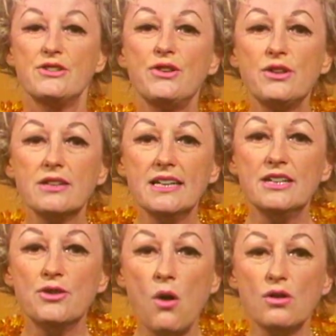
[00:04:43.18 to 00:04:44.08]

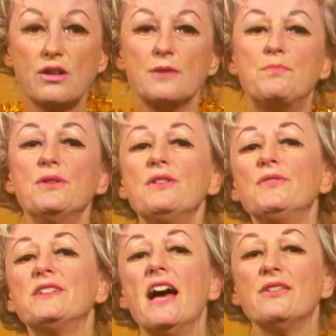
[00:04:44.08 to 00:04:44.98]
Certainly, no look at
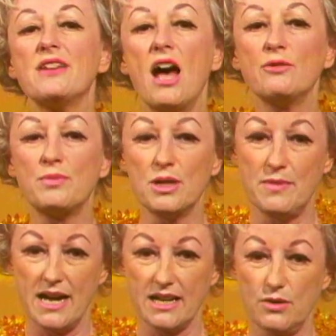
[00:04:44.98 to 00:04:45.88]
beautiful downtown
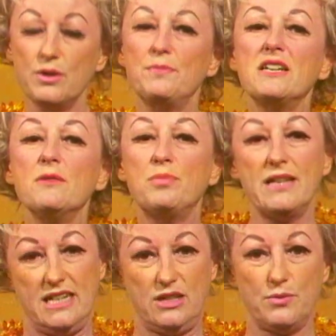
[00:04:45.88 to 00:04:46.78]
Burbank would be
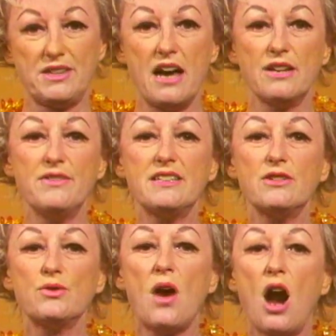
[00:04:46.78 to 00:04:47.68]
complete without a
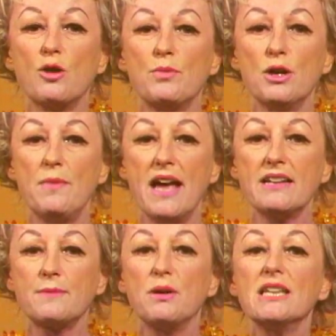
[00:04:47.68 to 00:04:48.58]
visit to our
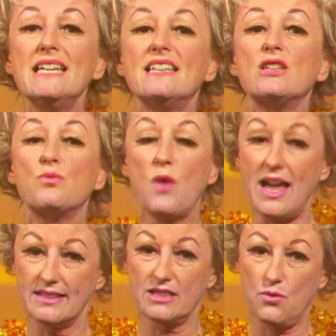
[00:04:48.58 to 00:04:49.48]
Burbank Police
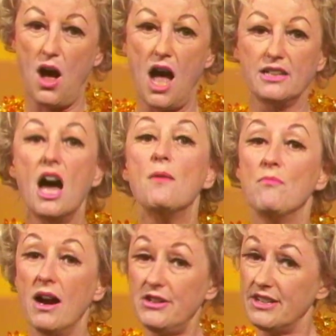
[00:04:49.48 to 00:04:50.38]
Riot Squad,
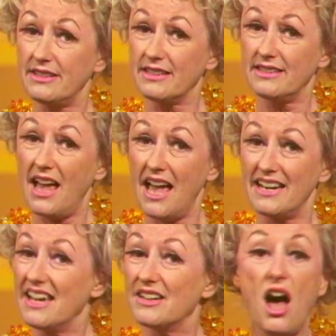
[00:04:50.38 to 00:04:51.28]
Marching
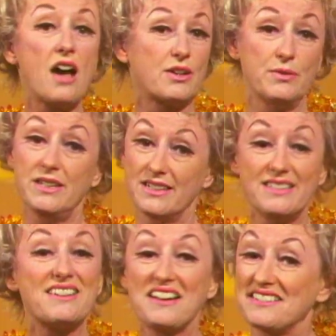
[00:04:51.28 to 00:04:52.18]
Society, and Ocarina
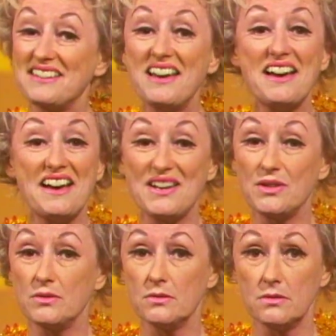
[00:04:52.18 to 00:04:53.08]

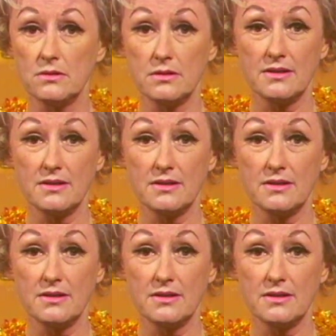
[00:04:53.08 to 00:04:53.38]
Sextet.